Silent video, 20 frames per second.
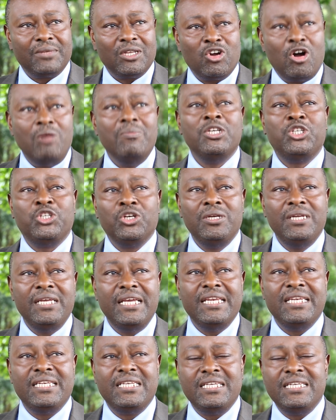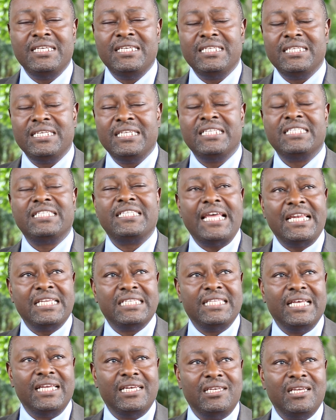commission in the
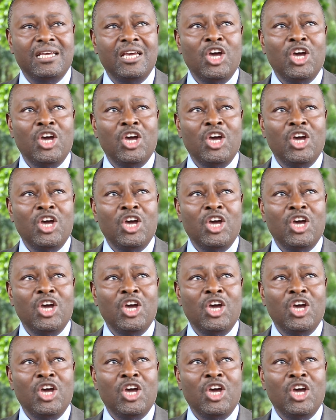sense that